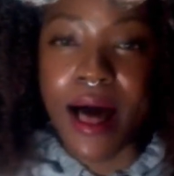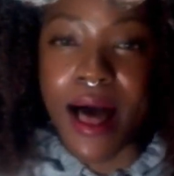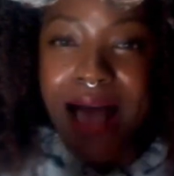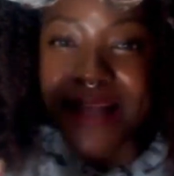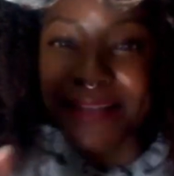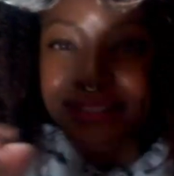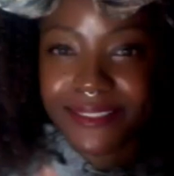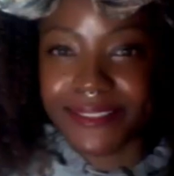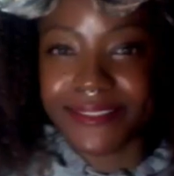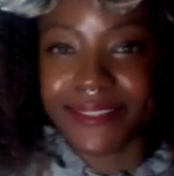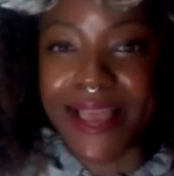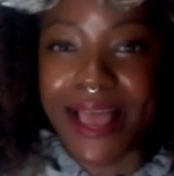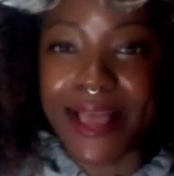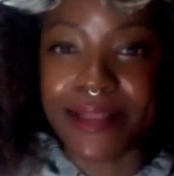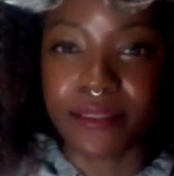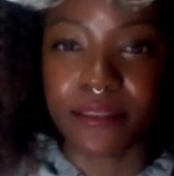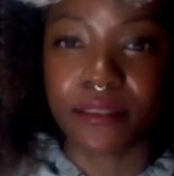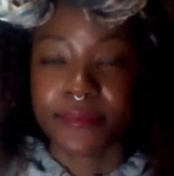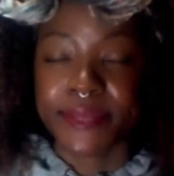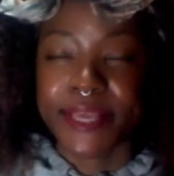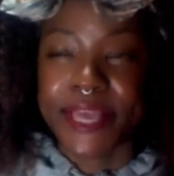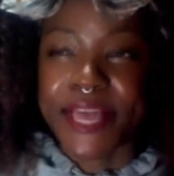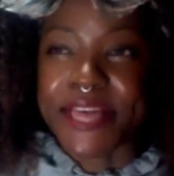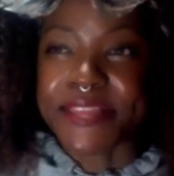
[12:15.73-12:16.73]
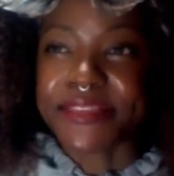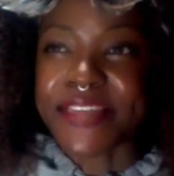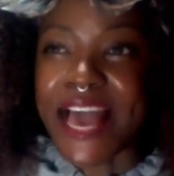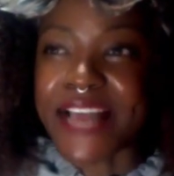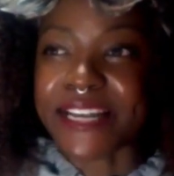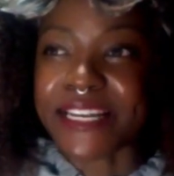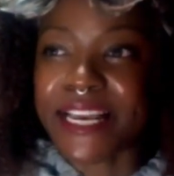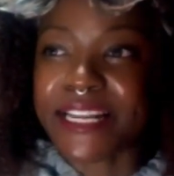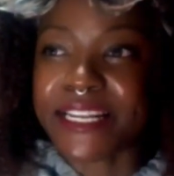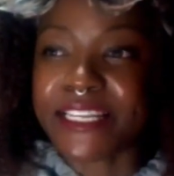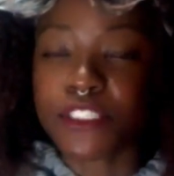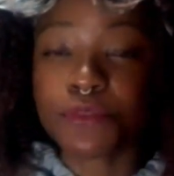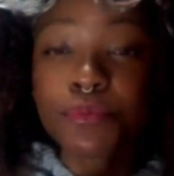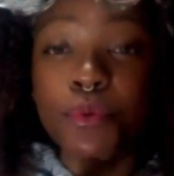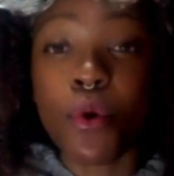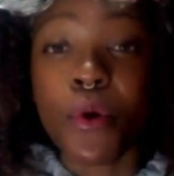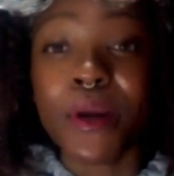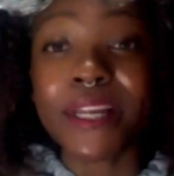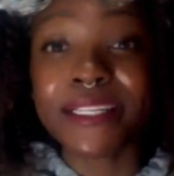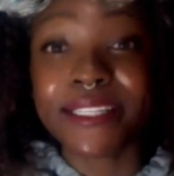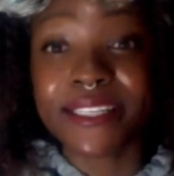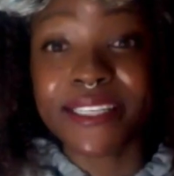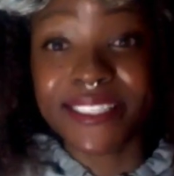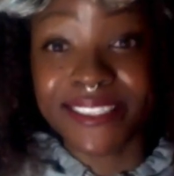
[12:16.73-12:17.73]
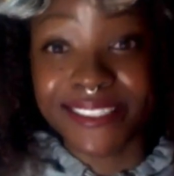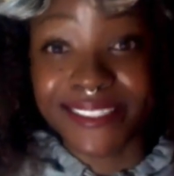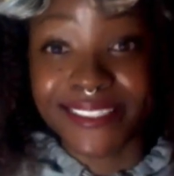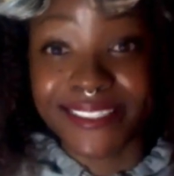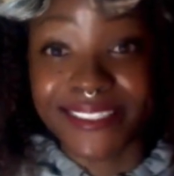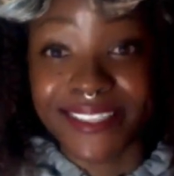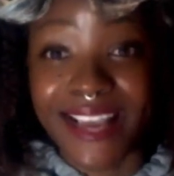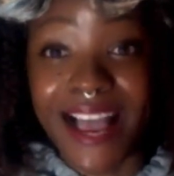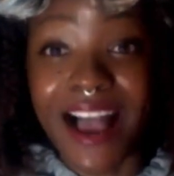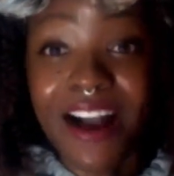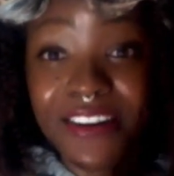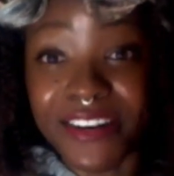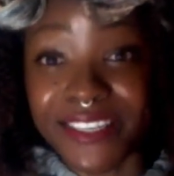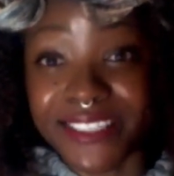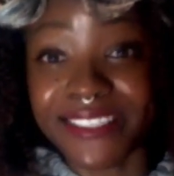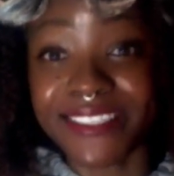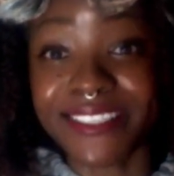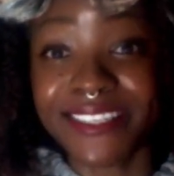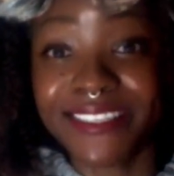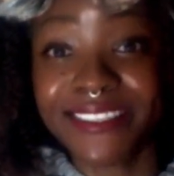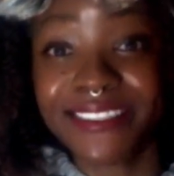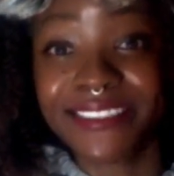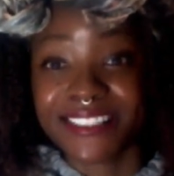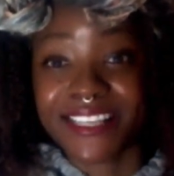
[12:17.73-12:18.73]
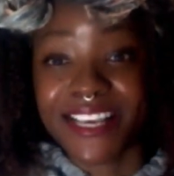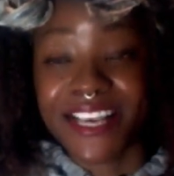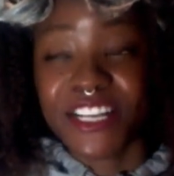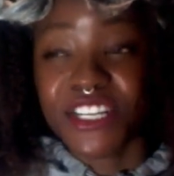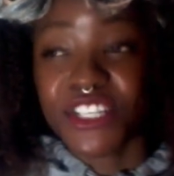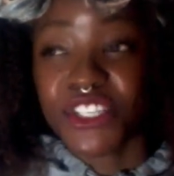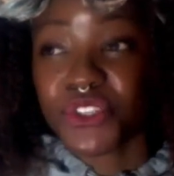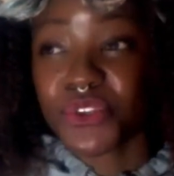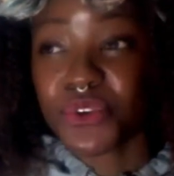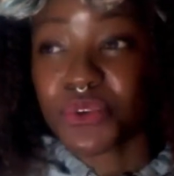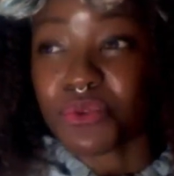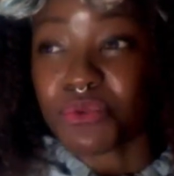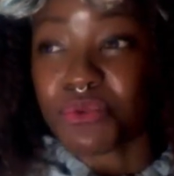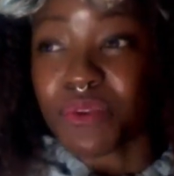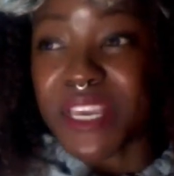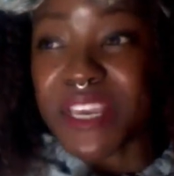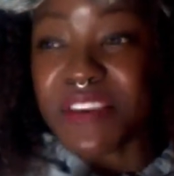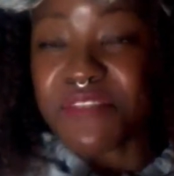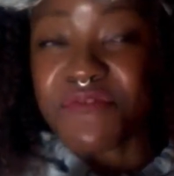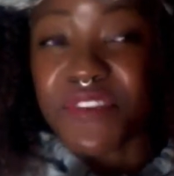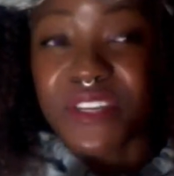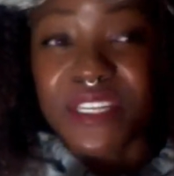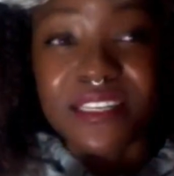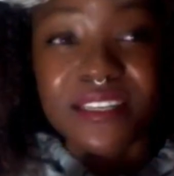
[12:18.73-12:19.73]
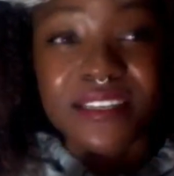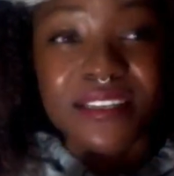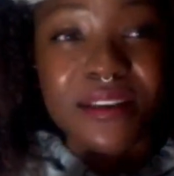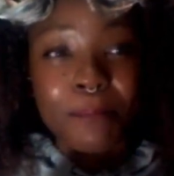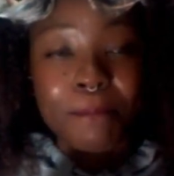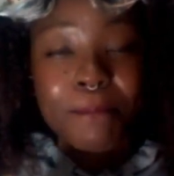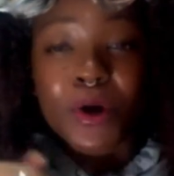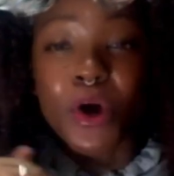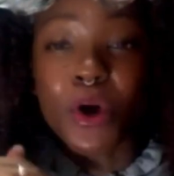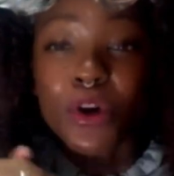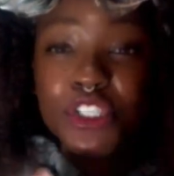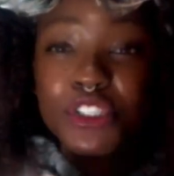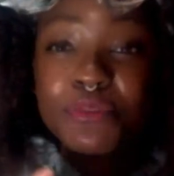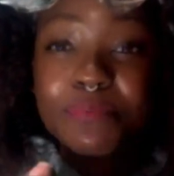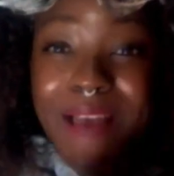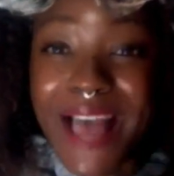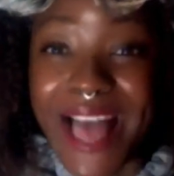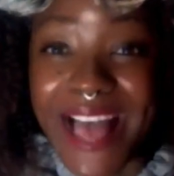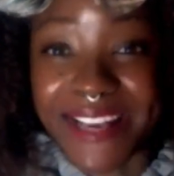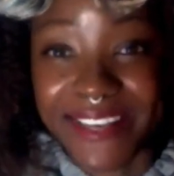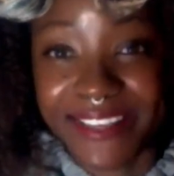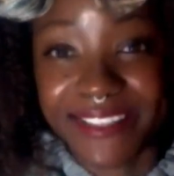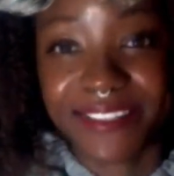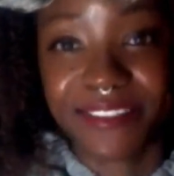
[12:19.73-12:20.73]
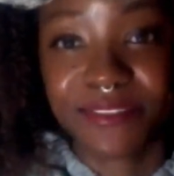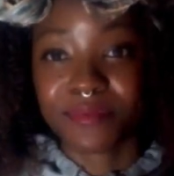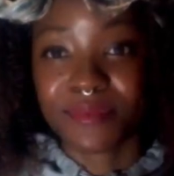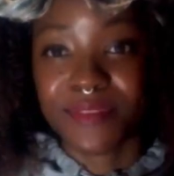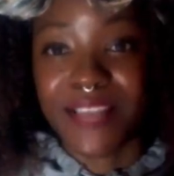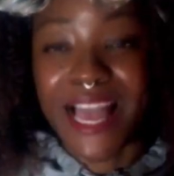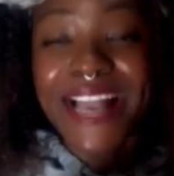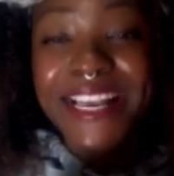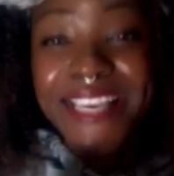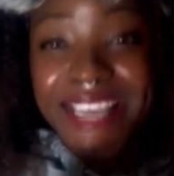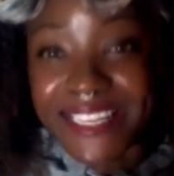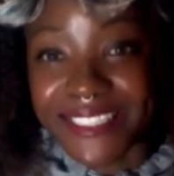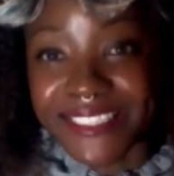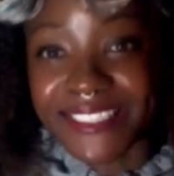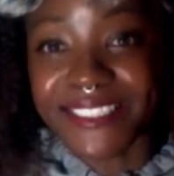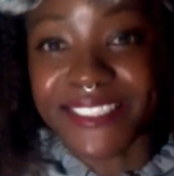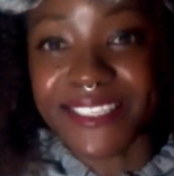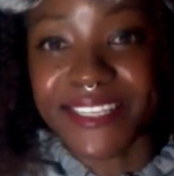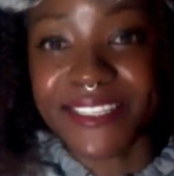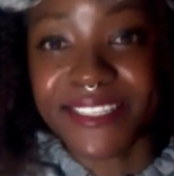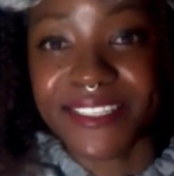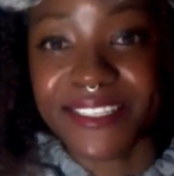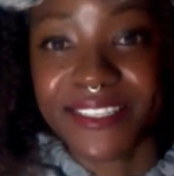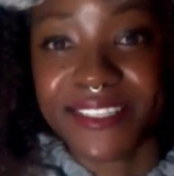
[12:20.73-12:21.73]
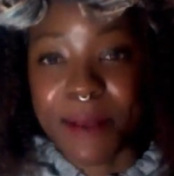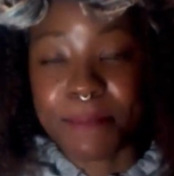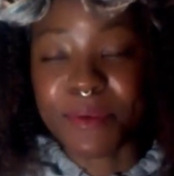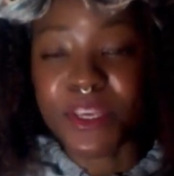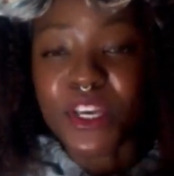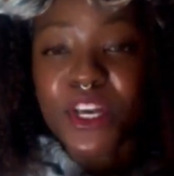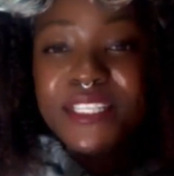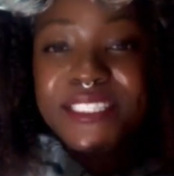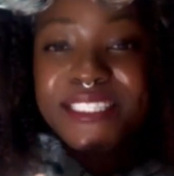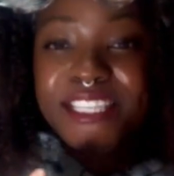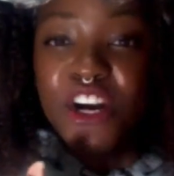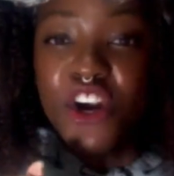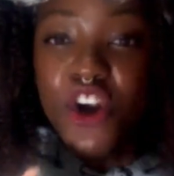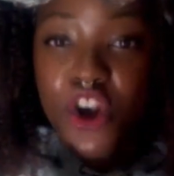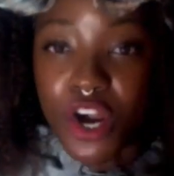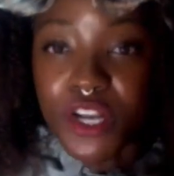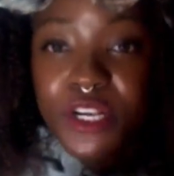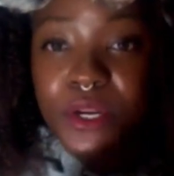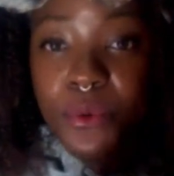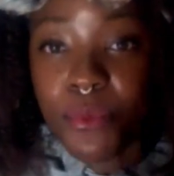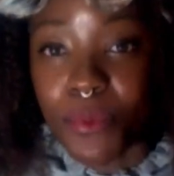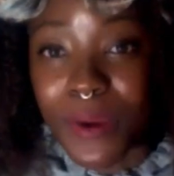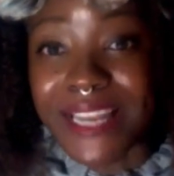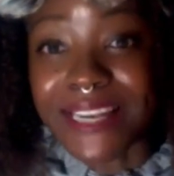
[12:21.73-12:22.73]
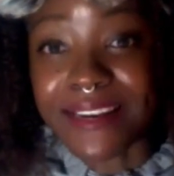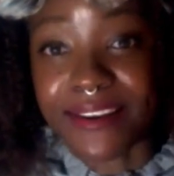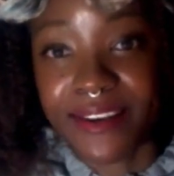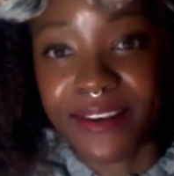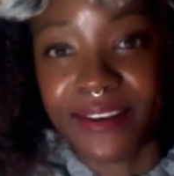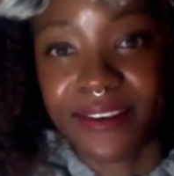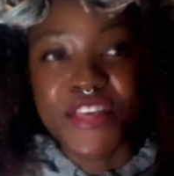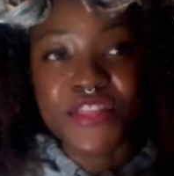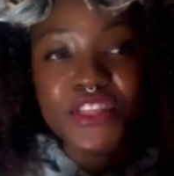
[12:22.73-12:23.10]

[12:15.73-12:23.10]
Understand that it is pointless currently to even push back against it because they're gonna win.